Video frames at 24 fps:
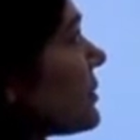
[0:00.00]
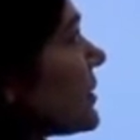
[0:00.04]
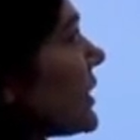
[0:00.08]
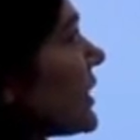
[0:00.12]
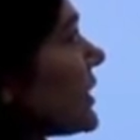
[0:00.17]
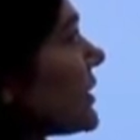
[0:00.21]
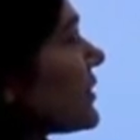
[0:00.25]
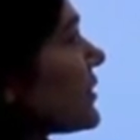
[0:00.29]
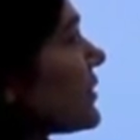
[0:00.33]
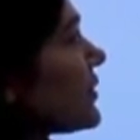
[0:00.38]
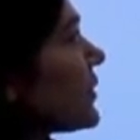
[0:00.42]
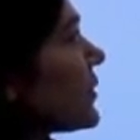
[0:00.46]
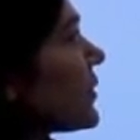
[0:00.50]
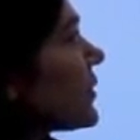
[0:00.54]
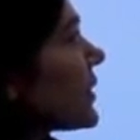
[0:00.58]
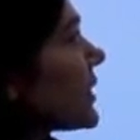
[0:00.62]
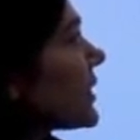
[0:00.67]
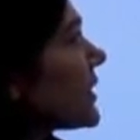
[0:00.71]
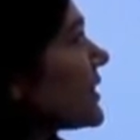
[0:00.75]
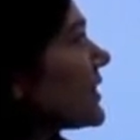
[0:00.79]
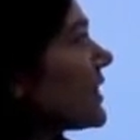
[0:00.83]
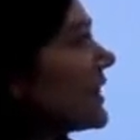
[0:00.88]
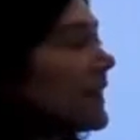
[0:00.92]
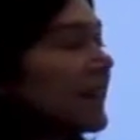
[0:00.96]
plus
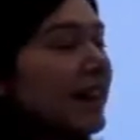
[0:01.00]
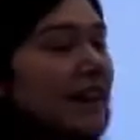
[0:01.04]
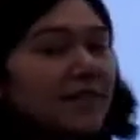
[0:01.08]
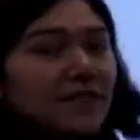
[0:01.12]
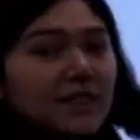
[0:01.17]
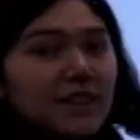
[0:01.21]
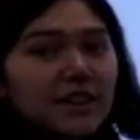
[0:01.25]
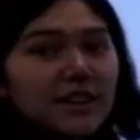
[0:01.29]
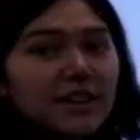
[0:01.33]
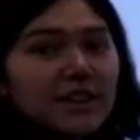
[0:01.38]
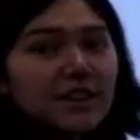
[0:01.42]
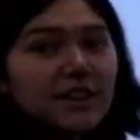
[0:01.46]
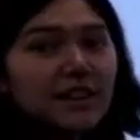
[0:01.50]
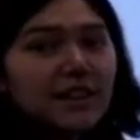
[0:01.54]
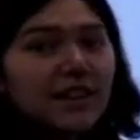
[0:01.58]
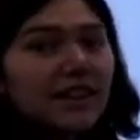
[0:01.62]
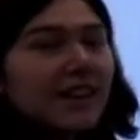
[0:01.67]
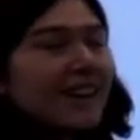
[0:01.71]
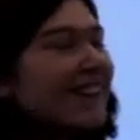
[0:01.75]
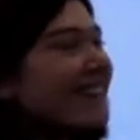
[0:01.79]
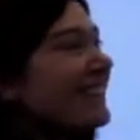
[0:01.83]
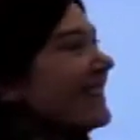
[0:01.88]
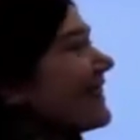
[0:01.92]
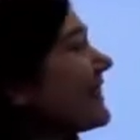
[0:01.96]
4 is 11,
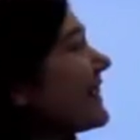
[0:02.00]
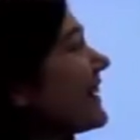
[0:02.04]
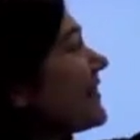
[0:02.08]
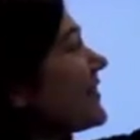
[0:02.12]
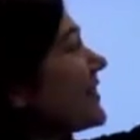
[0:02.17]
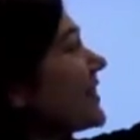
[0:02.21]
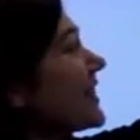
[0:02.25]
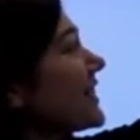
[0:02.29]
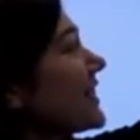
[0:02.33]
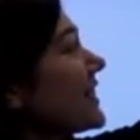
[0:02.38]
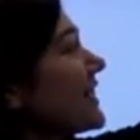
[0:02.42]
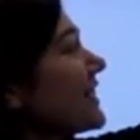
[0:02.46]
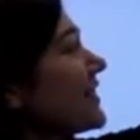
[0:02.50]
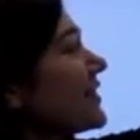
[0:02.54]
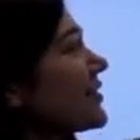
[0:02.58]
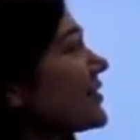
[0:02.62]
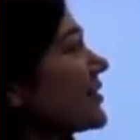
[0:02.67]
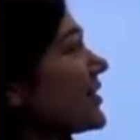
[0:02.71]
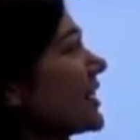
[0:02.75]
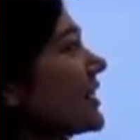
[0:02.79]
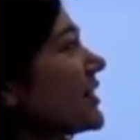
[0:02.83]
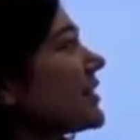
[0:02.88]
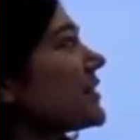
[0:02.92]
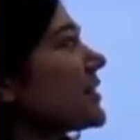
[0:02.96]
and 11 is
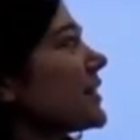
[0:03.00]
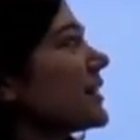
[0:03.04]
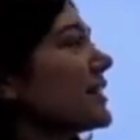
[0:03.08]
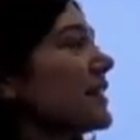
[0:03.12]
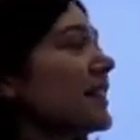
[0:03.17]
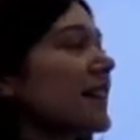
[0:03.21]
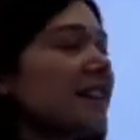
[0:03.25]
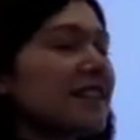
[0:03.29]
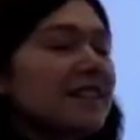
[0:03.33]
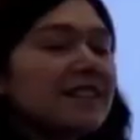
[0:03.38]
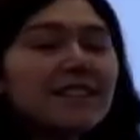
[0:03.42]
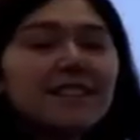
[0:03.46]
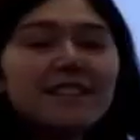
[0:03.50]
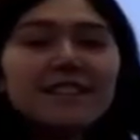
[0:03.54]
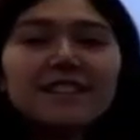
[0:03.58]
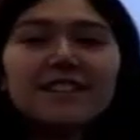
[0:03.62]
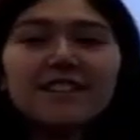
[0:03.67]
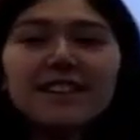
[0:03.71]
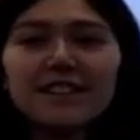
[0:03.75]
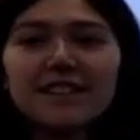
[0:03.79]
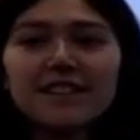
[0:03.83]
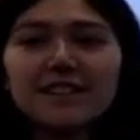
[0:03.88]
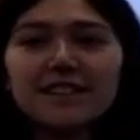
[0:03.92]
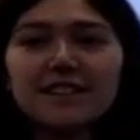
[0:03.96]
greater than 10. It's
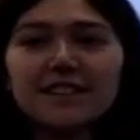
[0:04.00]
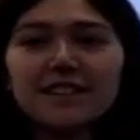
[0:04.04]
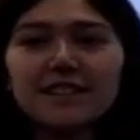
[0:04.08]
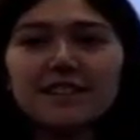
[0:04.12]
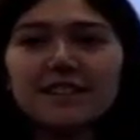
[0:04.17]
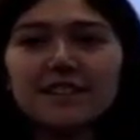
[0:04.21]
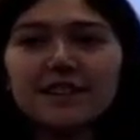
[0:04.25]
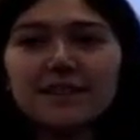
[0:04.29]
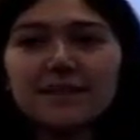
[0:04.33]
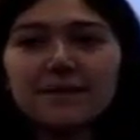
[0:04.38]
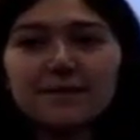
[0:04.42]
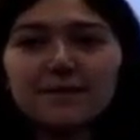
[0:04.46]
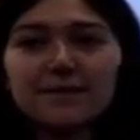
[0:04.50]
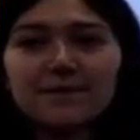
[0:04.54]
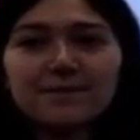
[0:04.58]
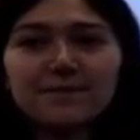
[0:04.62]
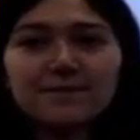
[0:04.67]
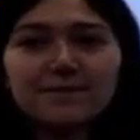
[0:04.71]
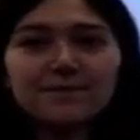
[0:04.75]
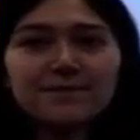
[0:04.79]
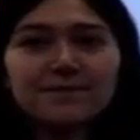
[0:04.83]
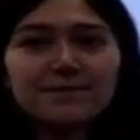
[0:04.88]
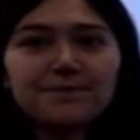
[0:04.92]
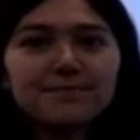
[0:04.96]
not less than 10.
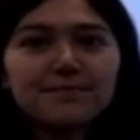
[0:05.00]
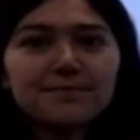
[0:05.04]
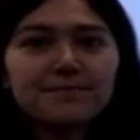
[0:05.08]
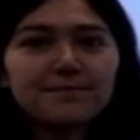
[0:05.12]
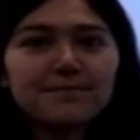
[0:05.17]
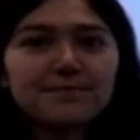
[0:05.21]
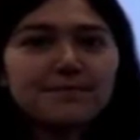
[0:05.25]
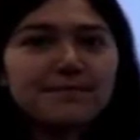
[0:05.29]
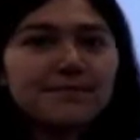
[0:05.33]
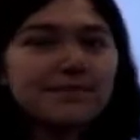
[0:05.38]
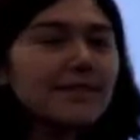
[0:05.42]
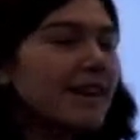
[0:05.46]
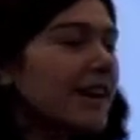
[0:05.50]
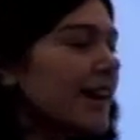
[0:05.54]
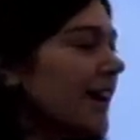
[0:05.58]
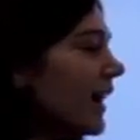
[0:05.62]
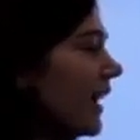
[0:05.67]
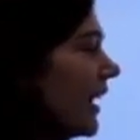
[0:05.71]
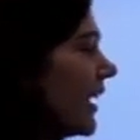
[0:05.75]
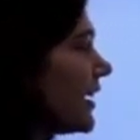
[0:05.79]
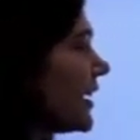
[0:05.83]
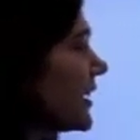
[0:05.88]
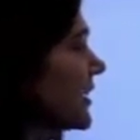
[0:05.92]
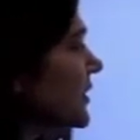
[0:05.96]

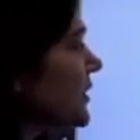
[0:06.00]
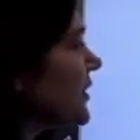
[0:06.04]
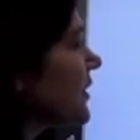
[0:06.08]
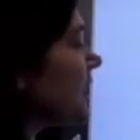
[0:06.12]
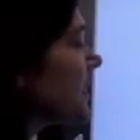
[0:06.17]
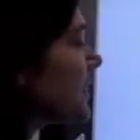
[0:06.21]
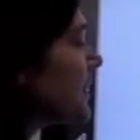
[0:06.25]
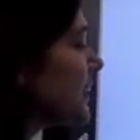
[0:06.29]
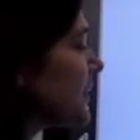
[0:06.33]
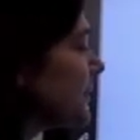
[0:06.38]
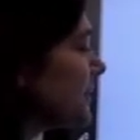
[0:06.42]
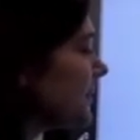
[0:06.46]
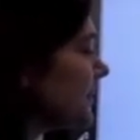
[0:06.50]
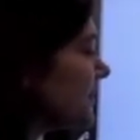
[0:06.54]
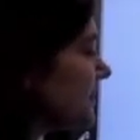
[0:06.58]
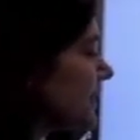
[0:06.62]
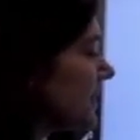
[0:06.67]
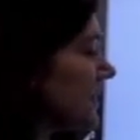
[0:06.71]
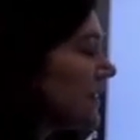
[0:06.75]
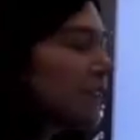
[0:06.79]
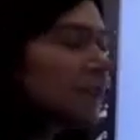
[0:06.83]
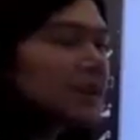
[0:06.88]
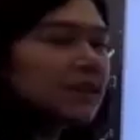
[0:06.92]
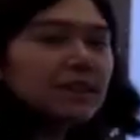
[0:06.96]
All right, so that's it.
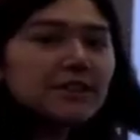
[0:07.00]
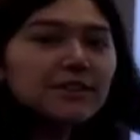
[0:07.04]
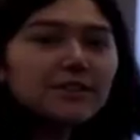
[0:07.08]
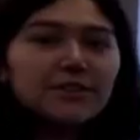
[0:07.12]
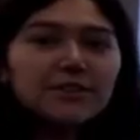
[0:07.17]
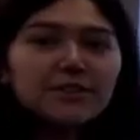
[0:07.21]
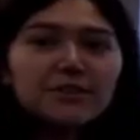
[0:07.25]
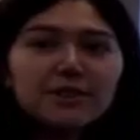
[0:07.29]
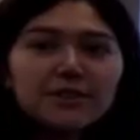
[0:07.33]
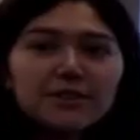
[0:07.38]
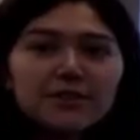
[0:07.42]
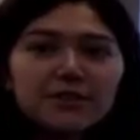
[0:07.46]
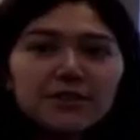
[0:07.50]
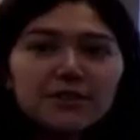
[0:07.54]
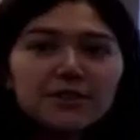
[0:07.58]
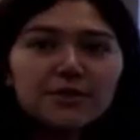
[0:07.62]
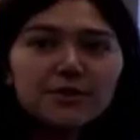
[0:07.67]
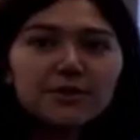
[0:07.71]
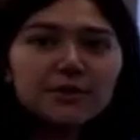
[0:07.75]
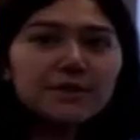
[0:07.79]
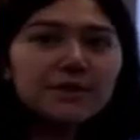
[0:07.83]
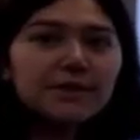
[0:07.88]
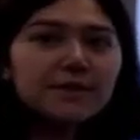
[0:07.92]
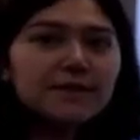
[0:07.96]
That's our answer to our first
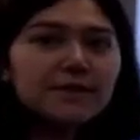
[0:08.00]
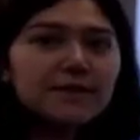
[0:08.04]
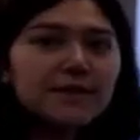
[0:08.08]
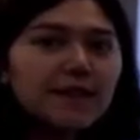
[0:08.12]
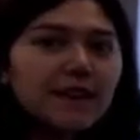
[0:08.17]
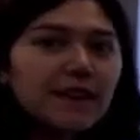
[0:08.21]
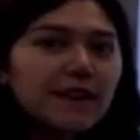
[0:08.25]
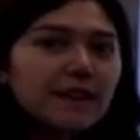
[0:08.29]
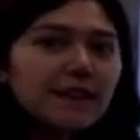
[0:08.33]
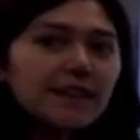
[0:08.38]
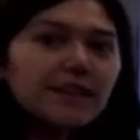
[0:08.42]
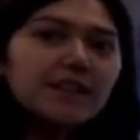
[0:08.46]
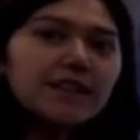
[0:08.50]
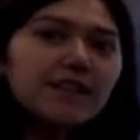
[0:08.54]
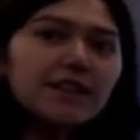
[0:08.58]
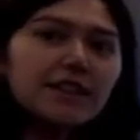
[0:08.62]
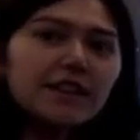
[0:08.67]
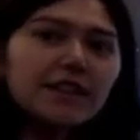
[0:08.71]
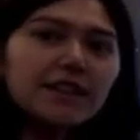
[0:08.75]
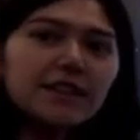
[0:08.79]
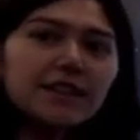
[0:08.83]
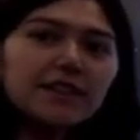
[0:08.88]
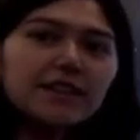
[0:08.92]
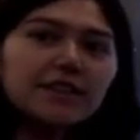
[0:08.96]
one. Let's look at another